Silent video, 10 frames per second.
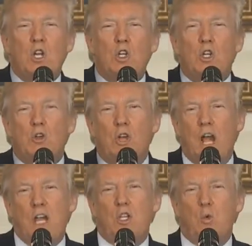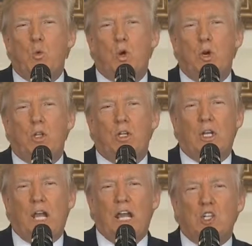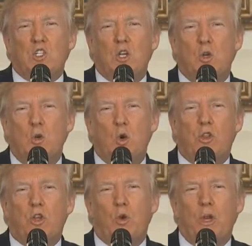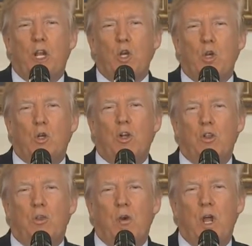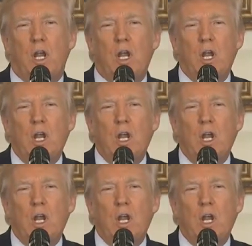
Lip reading: to unite the world against North Korean nuclear threat,